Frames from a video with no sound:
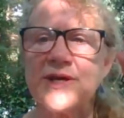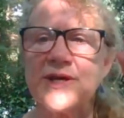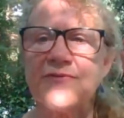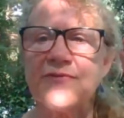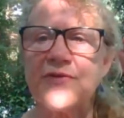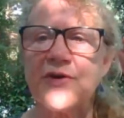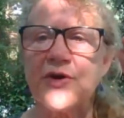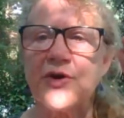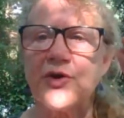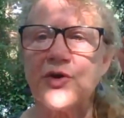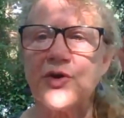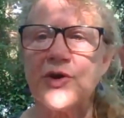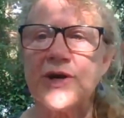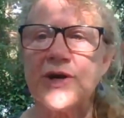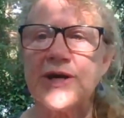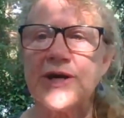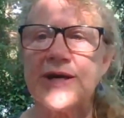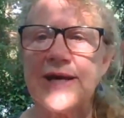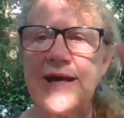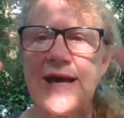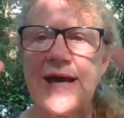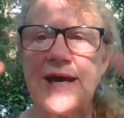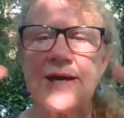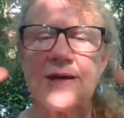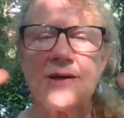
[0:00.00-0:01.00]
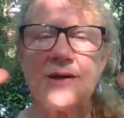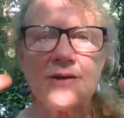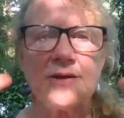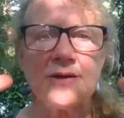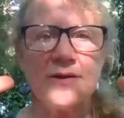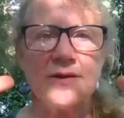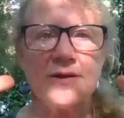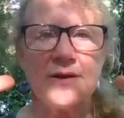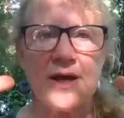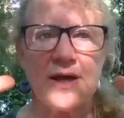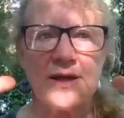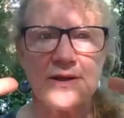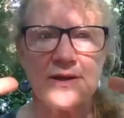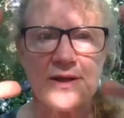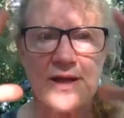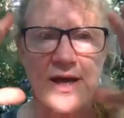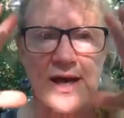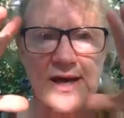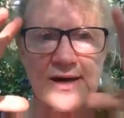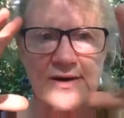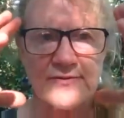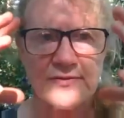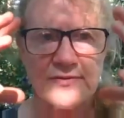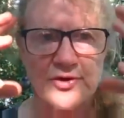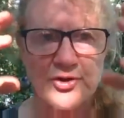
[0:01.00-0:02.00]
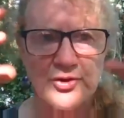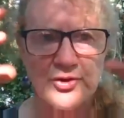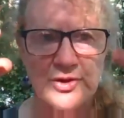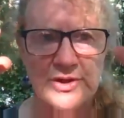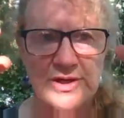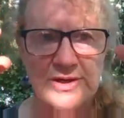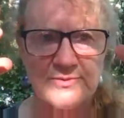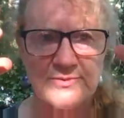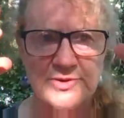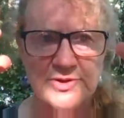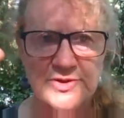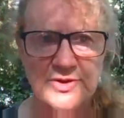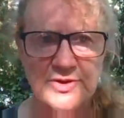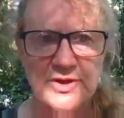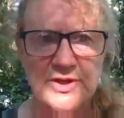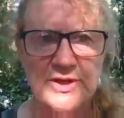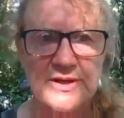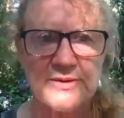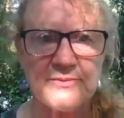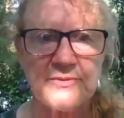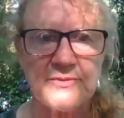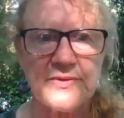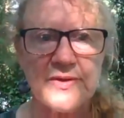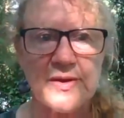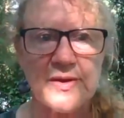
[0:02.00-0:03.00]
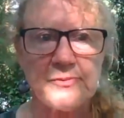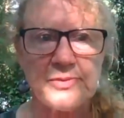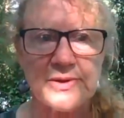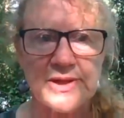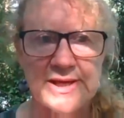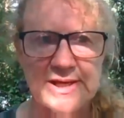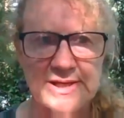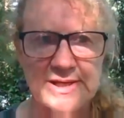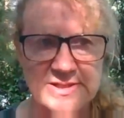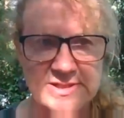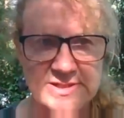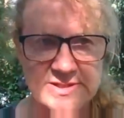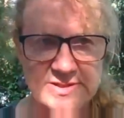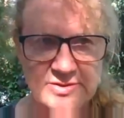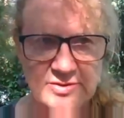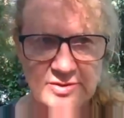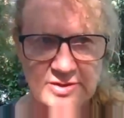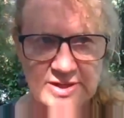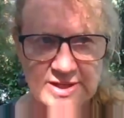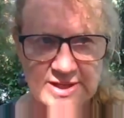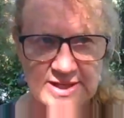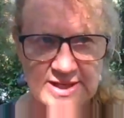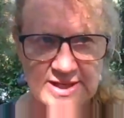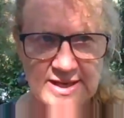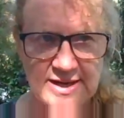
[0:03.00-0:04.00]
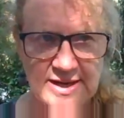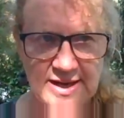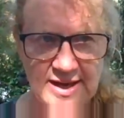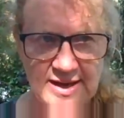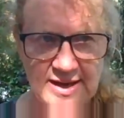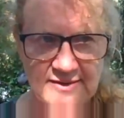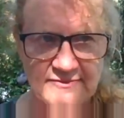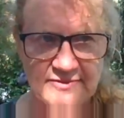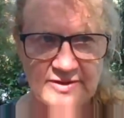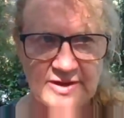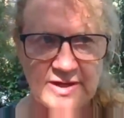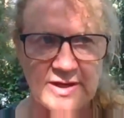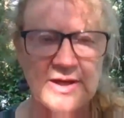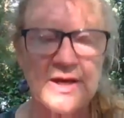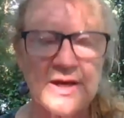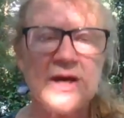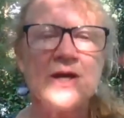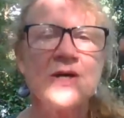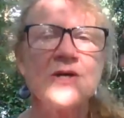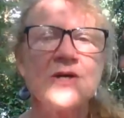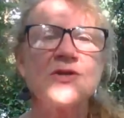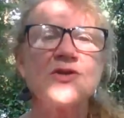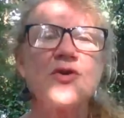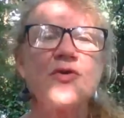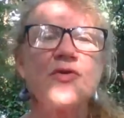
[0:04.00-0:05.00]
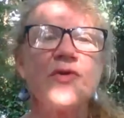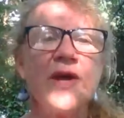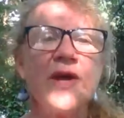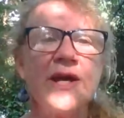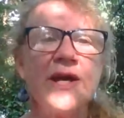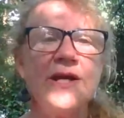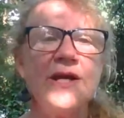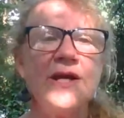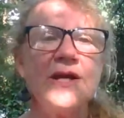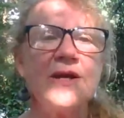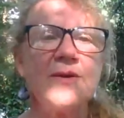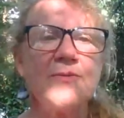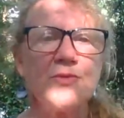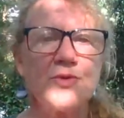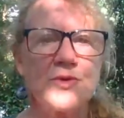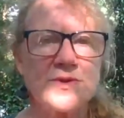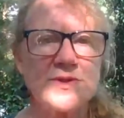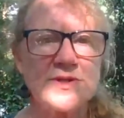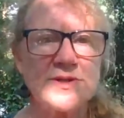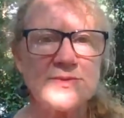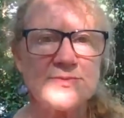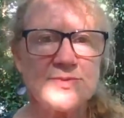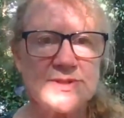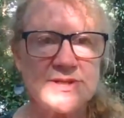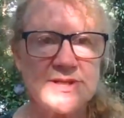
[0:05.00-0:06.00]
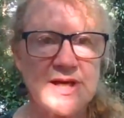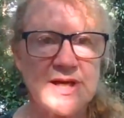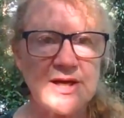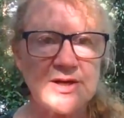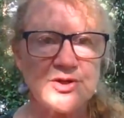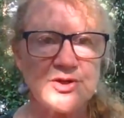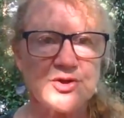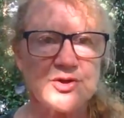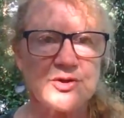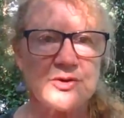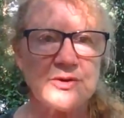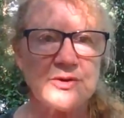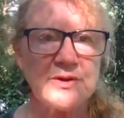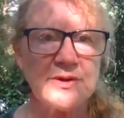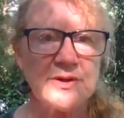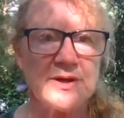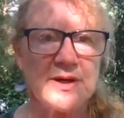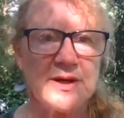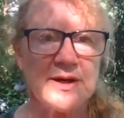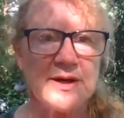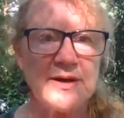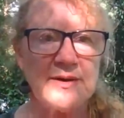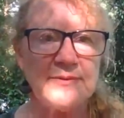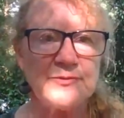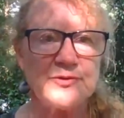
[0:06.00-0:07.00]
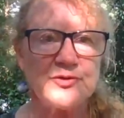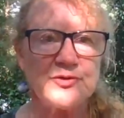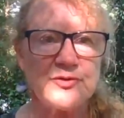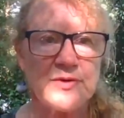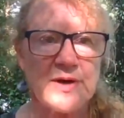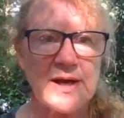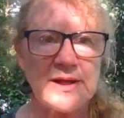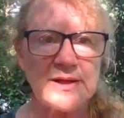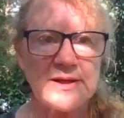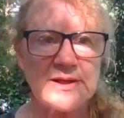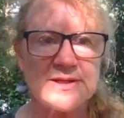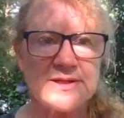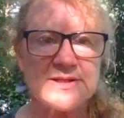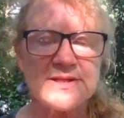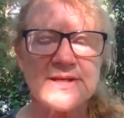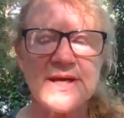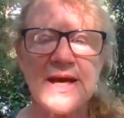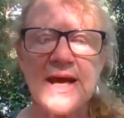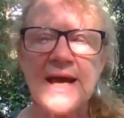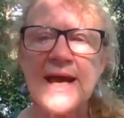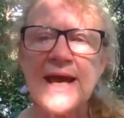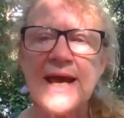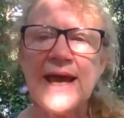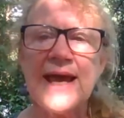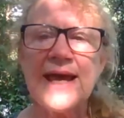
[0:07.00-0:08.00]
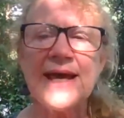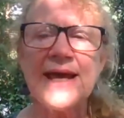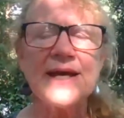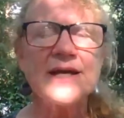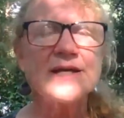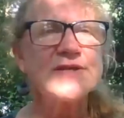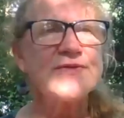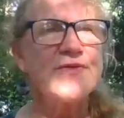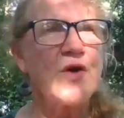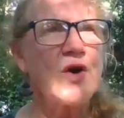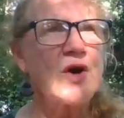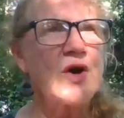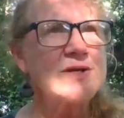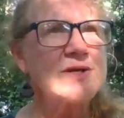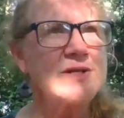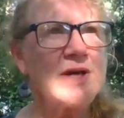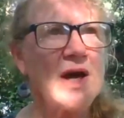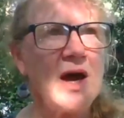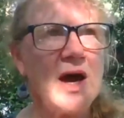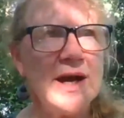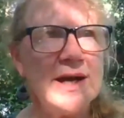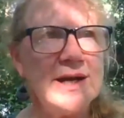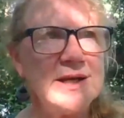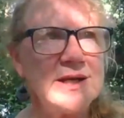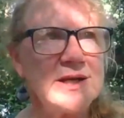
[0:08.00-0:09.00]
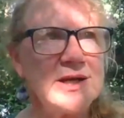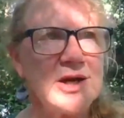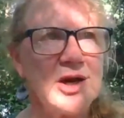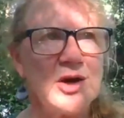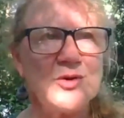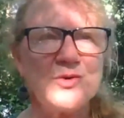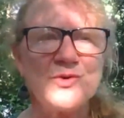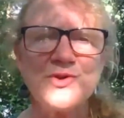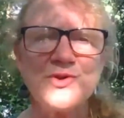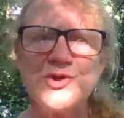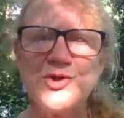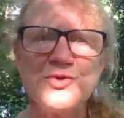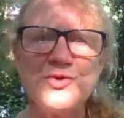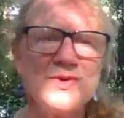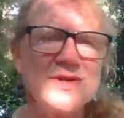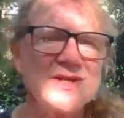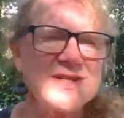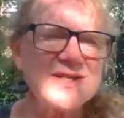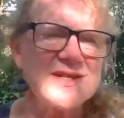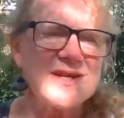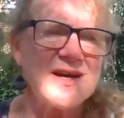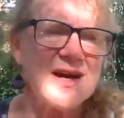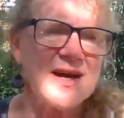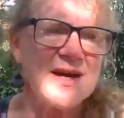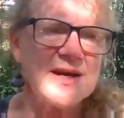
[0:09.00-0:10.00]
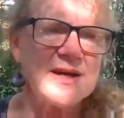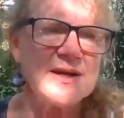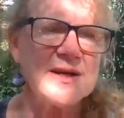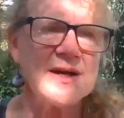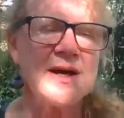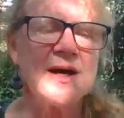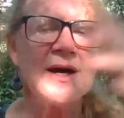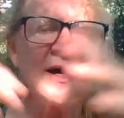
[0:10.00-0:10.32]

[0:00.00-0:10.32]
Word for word: if they're going to get a lot of cucumbers on them, the plant is going to get heavy. So they need a more substantial um, trellis. And as far as height goes, you decide.